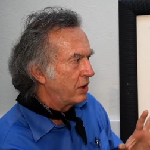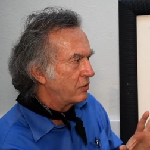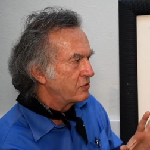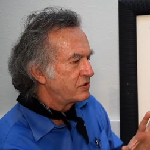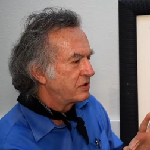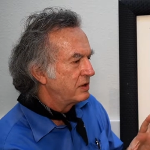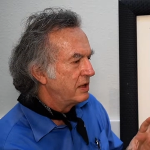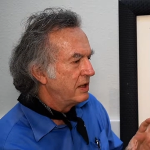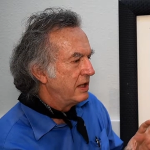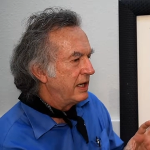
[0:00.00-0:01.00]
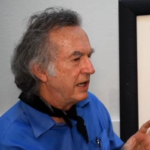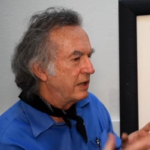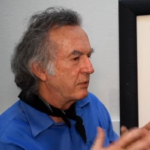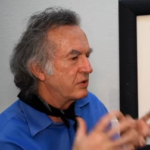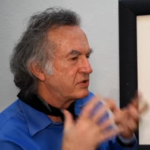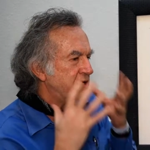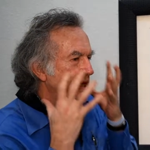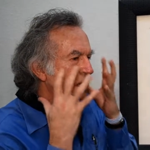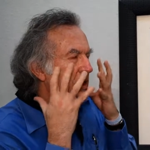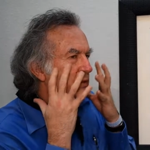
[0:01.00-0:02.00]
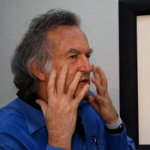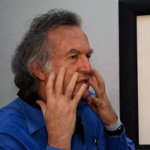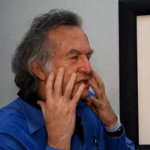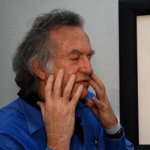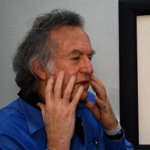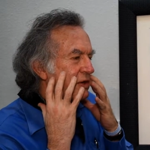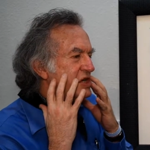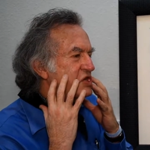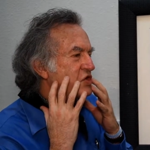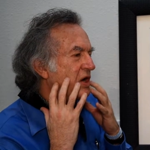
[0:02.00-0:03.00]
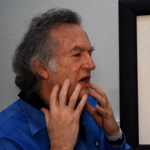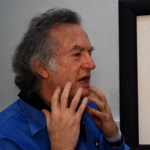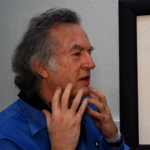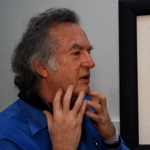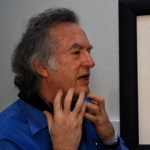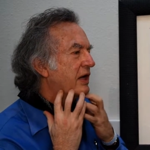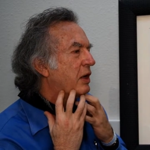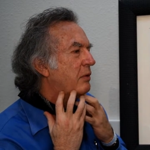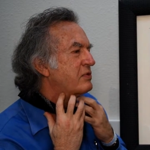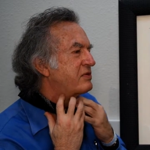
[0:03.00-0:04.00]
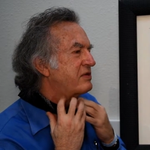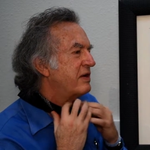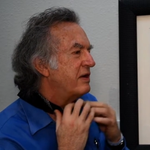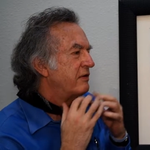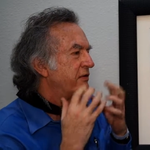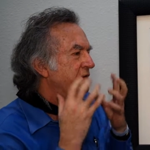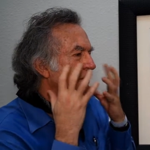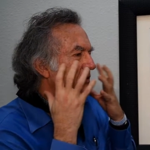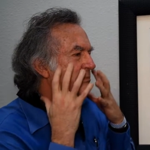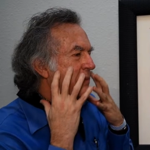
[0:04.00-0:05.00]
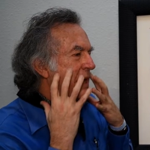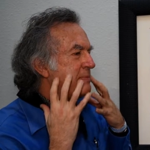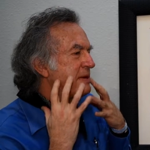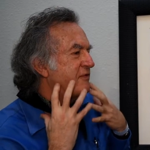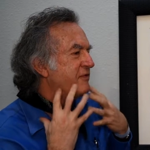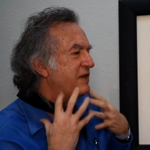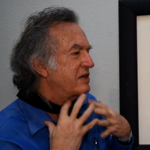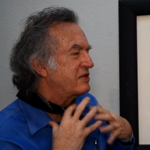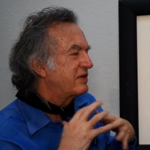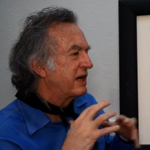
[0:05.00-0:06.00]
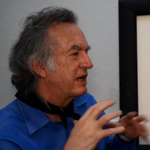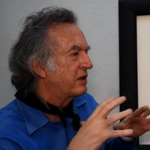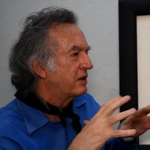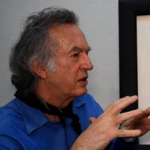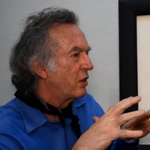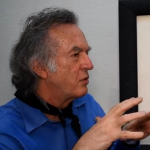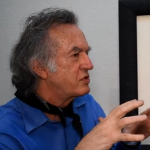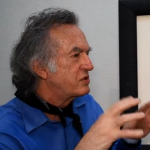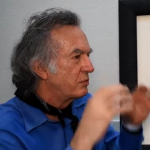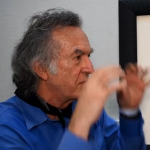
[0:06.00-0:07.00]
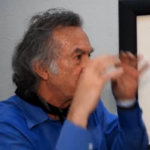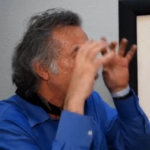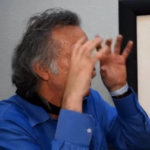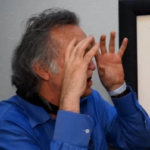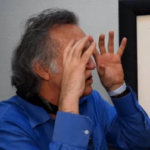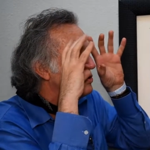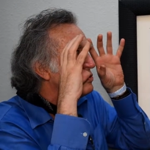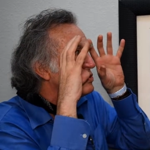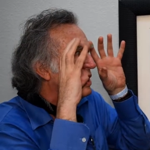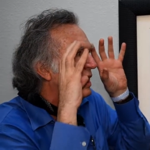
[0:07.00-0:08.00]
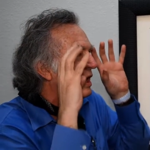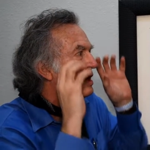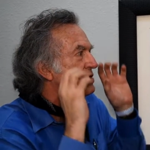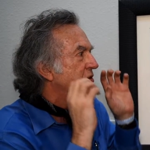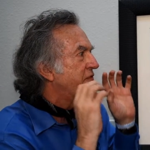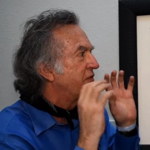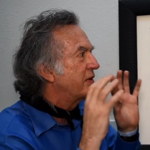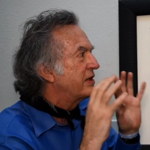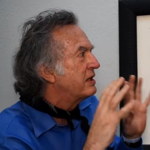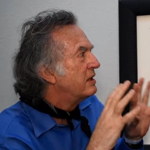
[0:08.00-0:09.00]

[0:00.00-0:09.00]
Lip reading: Ghost. And it was this very childlike, almost baby fetus-like ghost with huge eyes, with very